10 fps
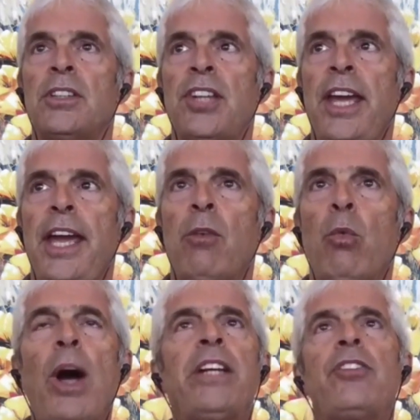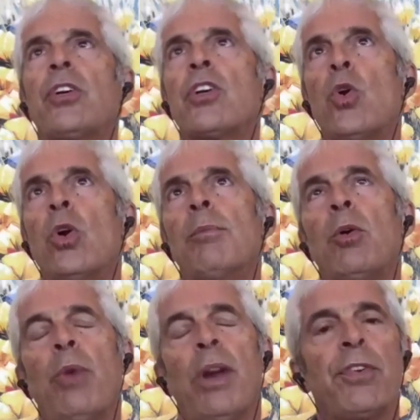To have, why is there a normal
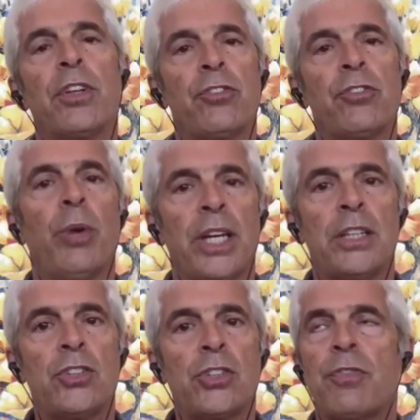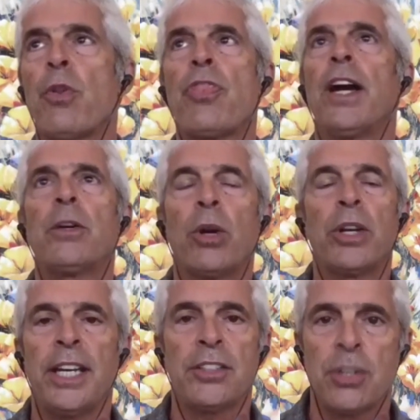reference range for thyroid
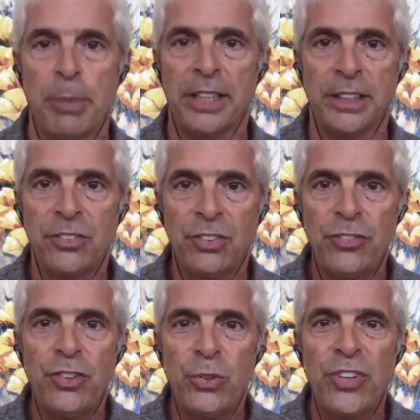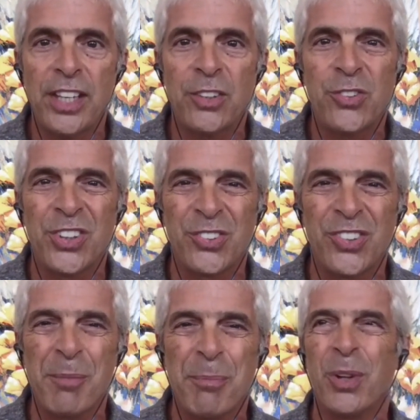antibodies? Let's use that as an
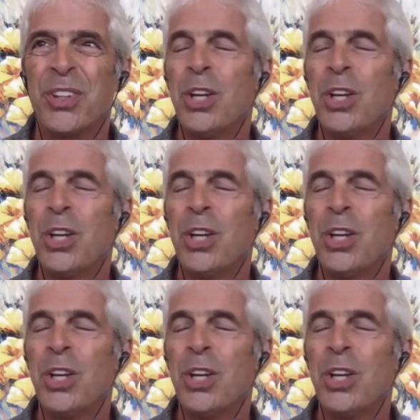example.